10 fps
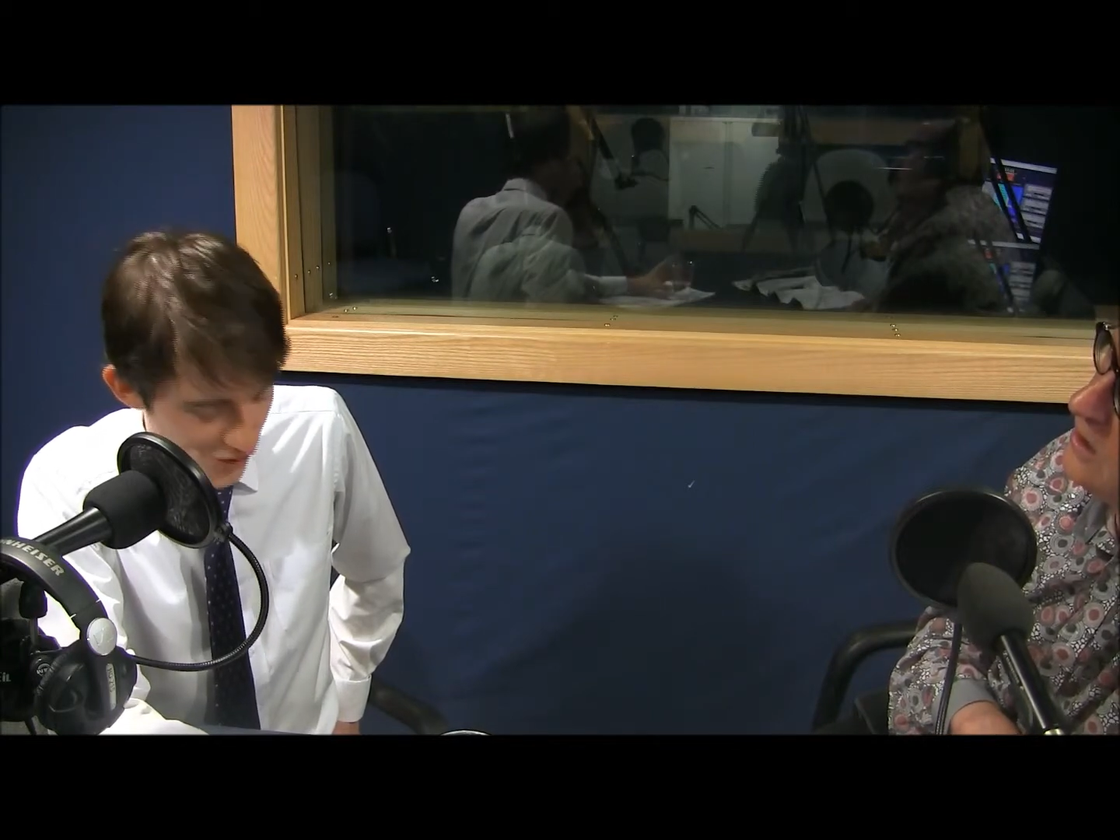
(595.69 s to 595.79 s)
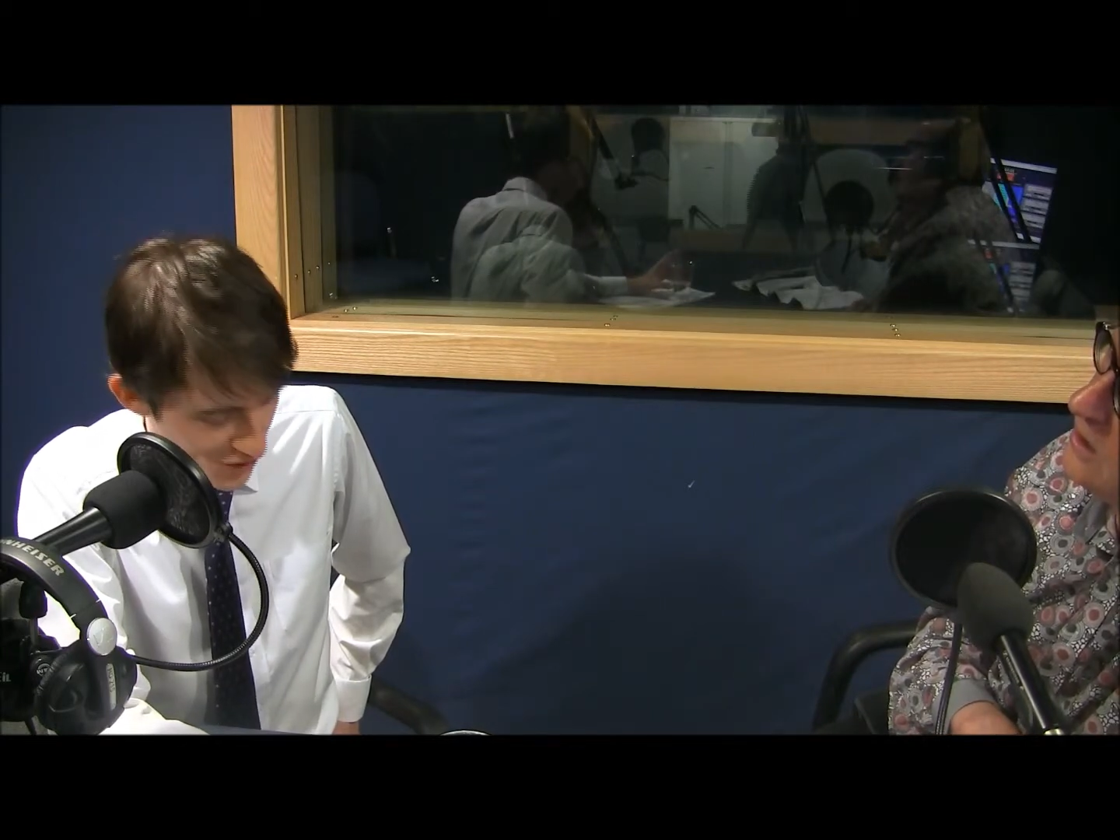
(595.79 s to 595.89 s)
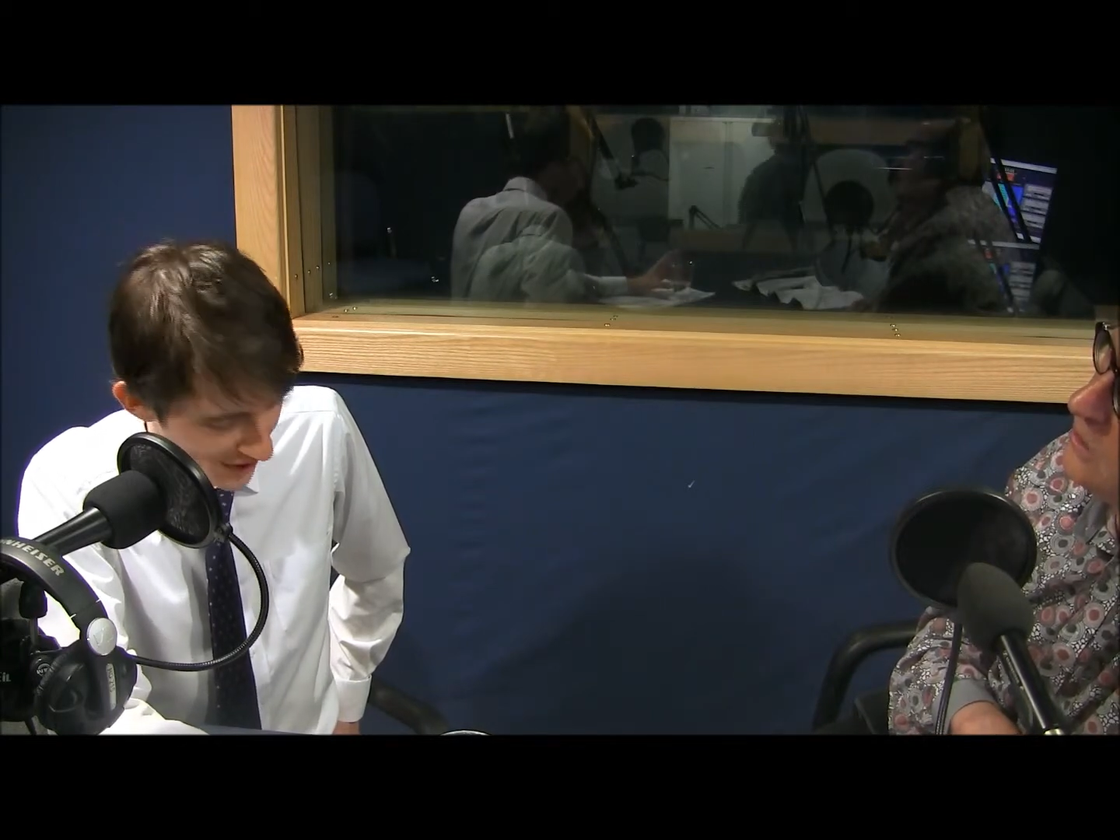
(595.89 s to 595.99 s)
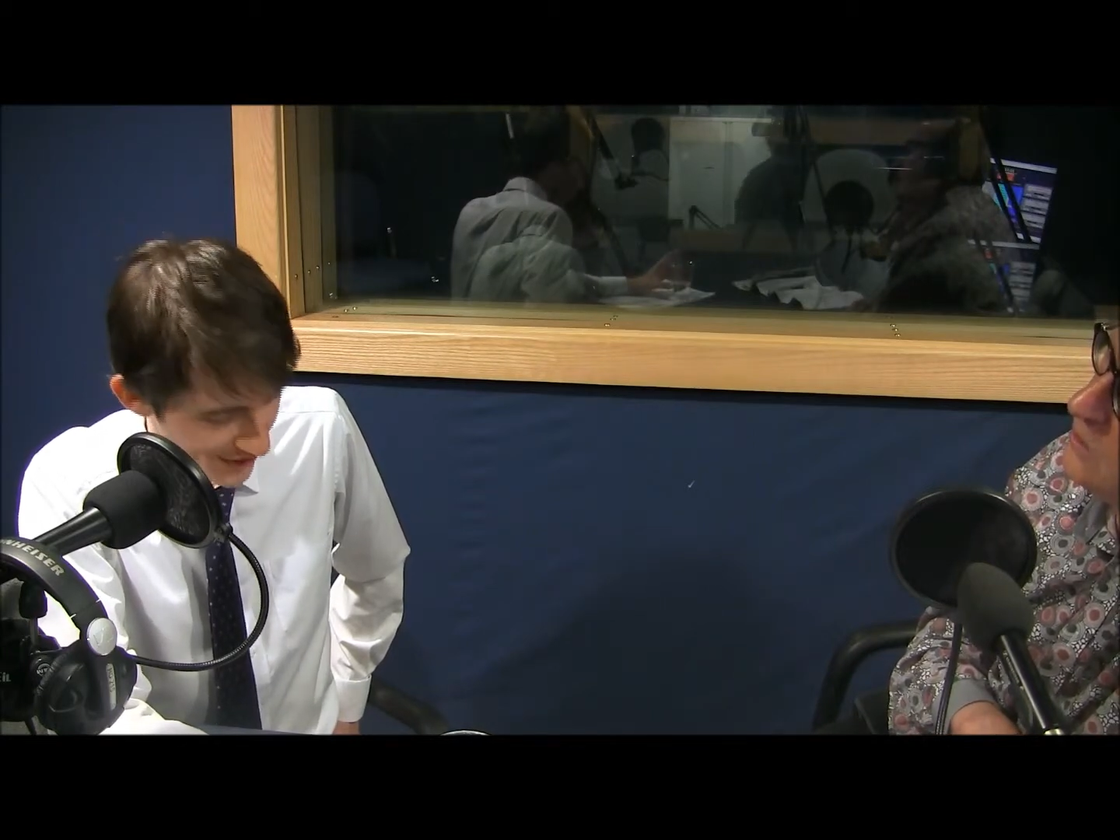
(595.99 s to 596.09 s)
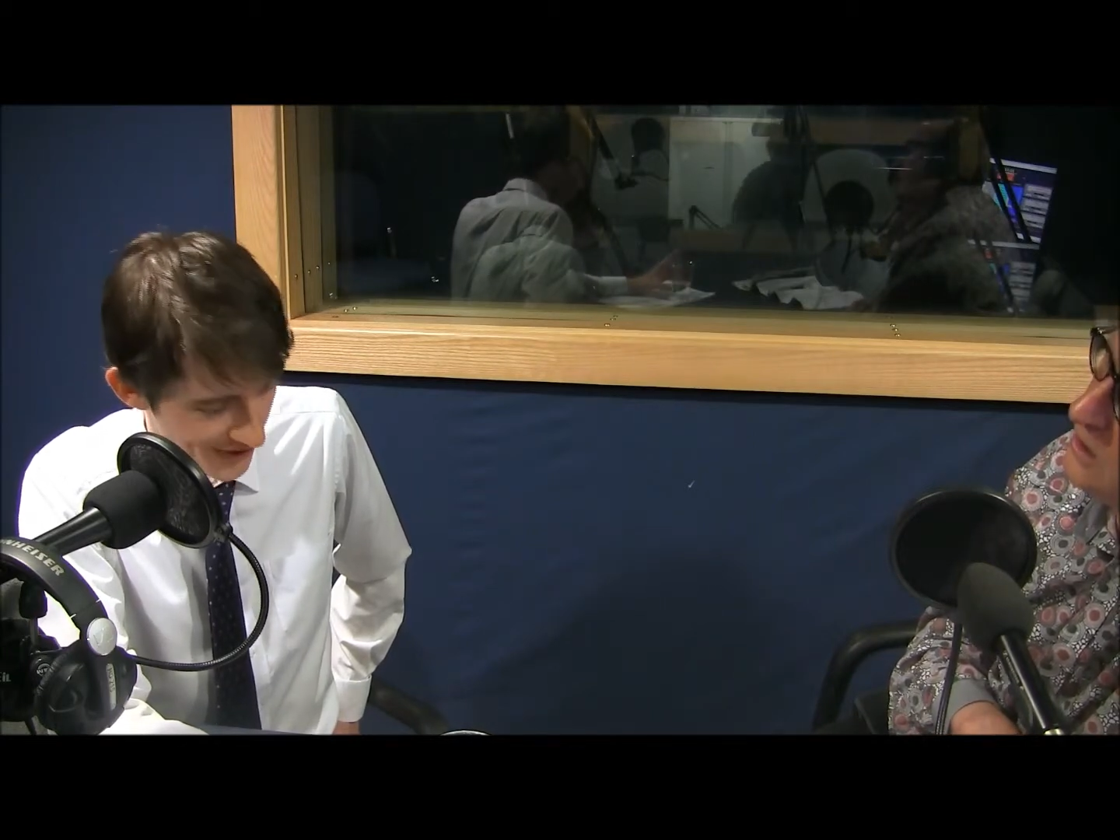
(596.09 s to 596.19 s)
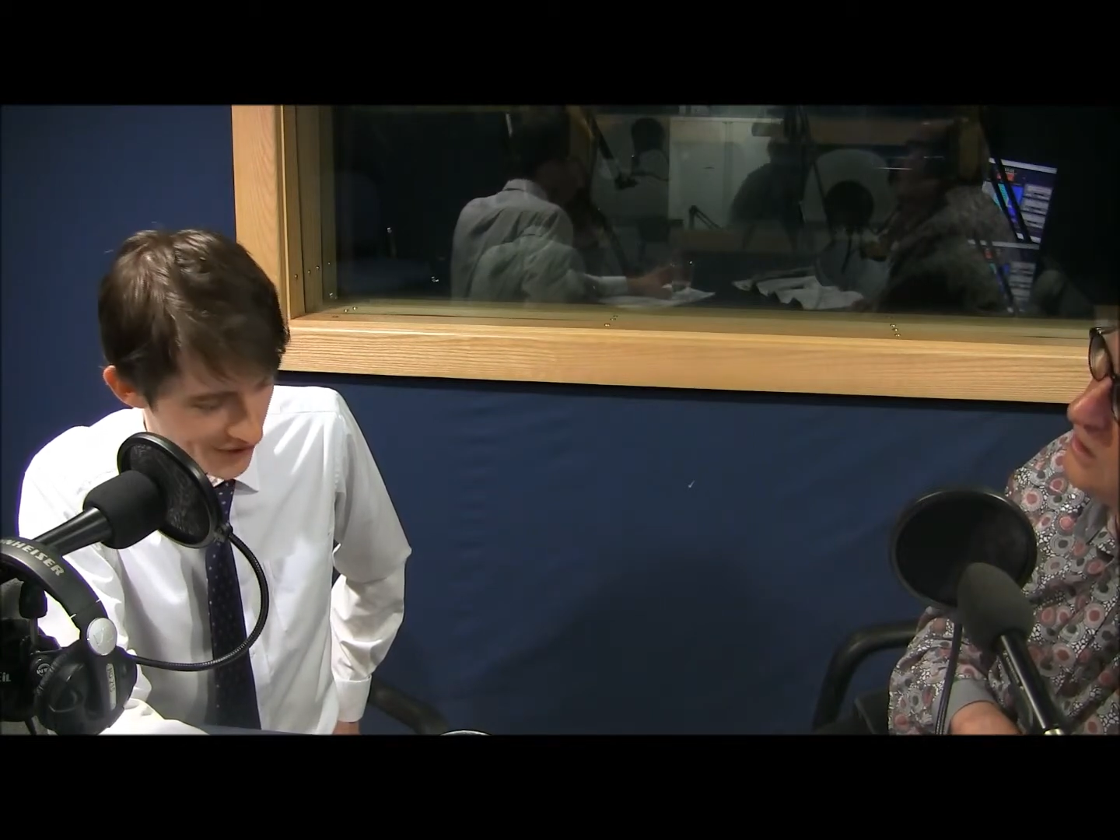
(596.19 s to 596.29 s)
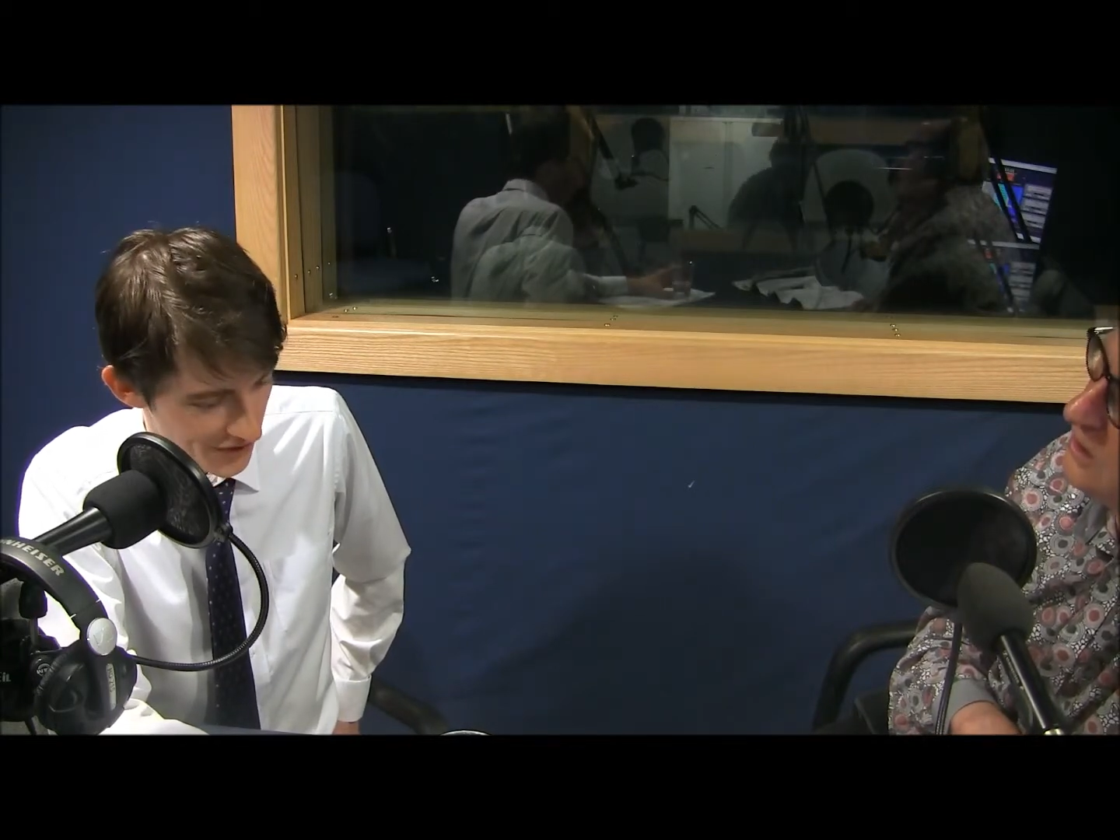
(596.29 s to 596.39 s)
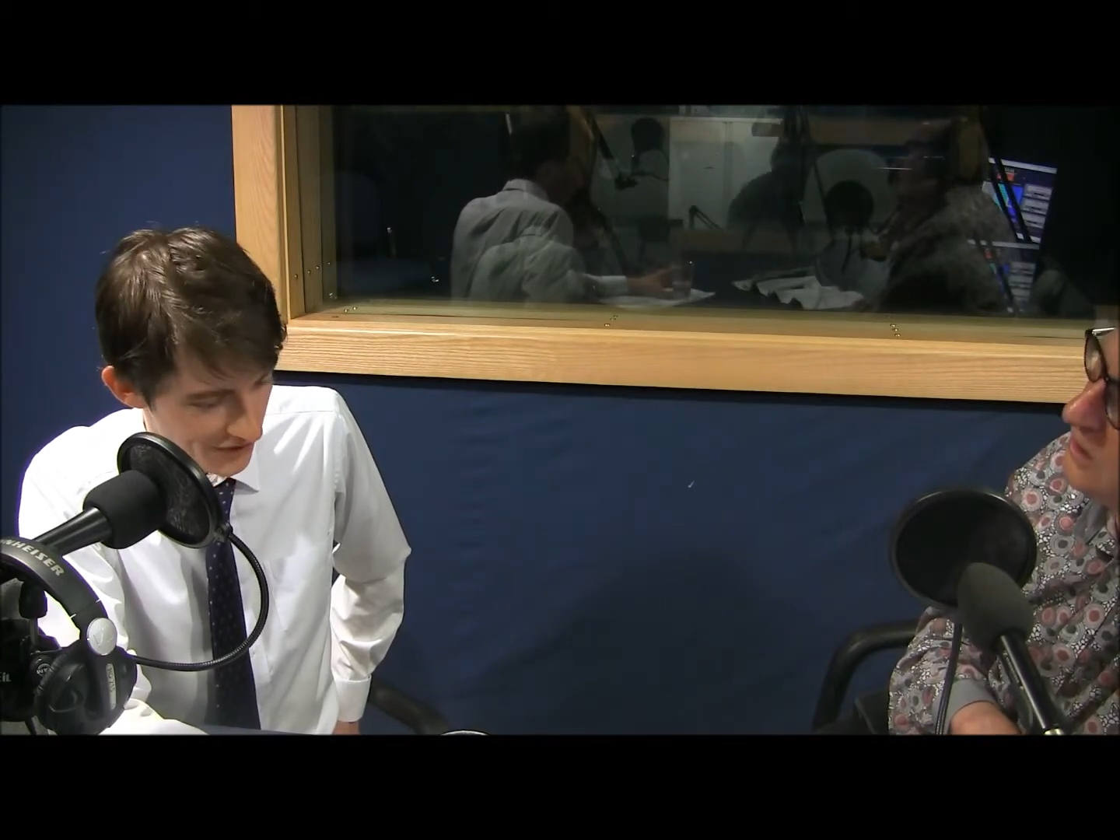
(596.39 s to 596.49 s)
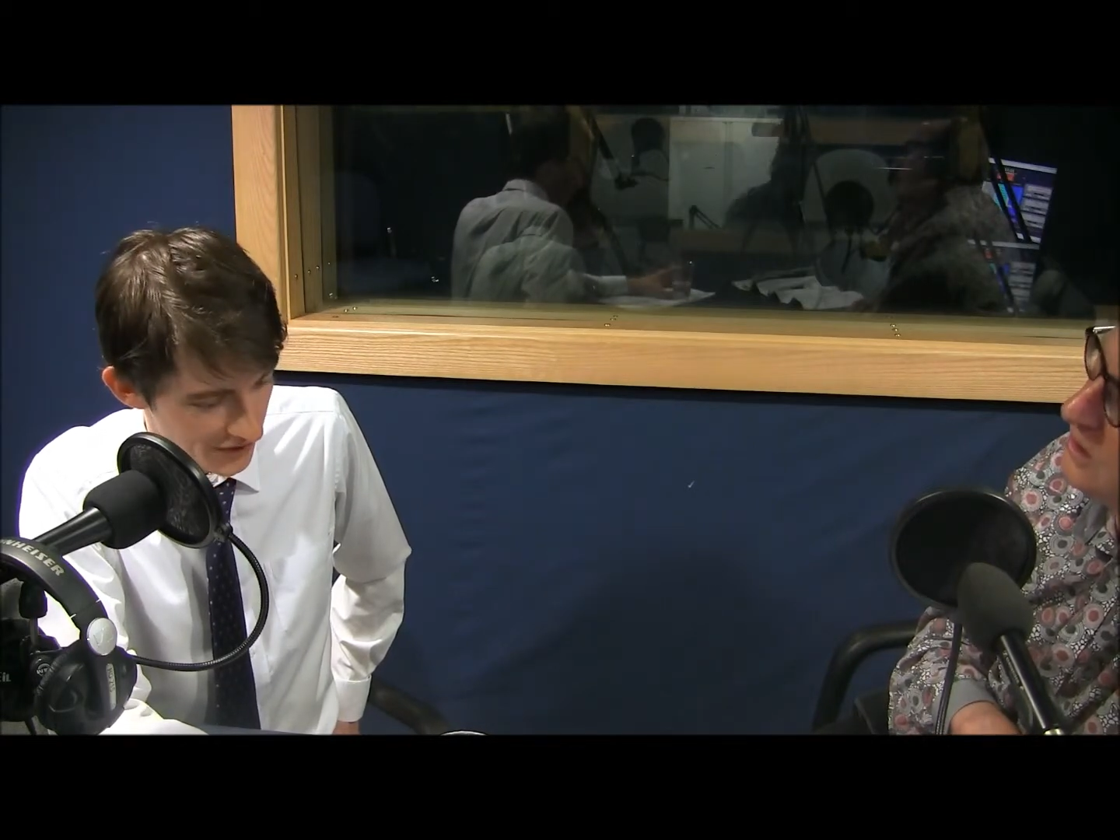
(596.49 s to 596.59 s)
dress sense or